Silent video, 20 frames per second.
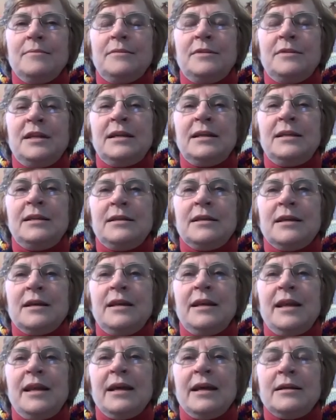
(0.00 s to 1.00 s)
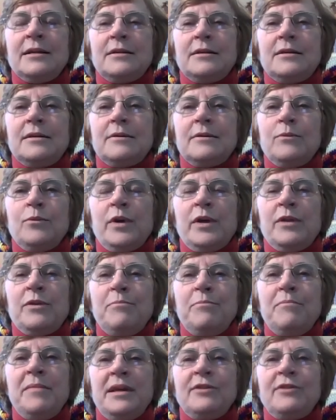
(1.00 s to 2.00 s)
did connect with
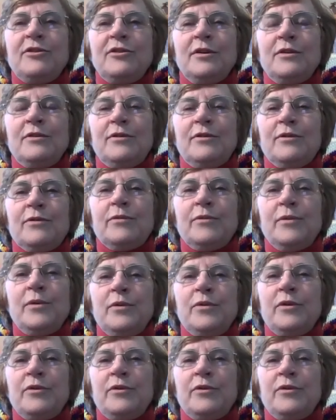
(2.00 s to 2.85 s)
missions through,